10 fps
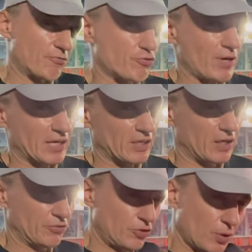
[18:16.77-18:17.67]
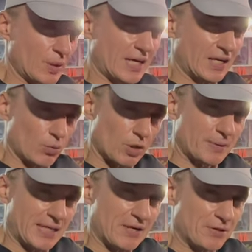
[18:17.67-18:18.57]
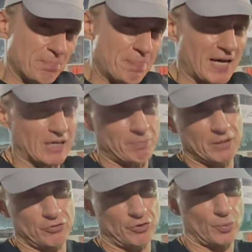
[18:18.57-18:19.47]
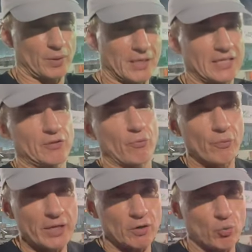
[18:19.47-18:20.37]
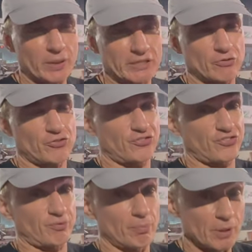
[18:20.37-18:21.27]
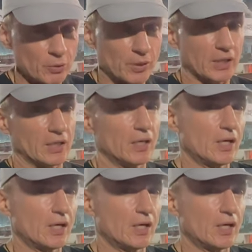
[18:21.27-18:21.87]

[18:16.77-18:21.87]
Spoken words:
drag cars, you kind of want to be down the back because you want to get the rear wheels smoking.